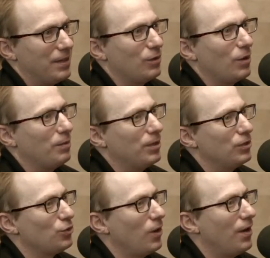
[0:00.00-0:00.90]
They're able to
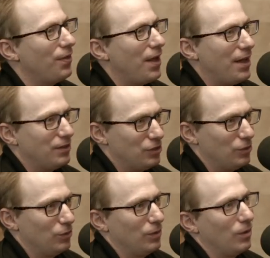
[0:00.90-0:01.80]
draw that
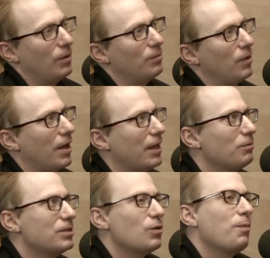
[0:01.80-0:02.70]
too. They're all, well, he
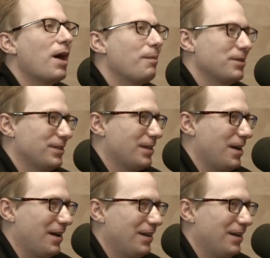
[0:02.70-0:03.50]
was Obama's guy.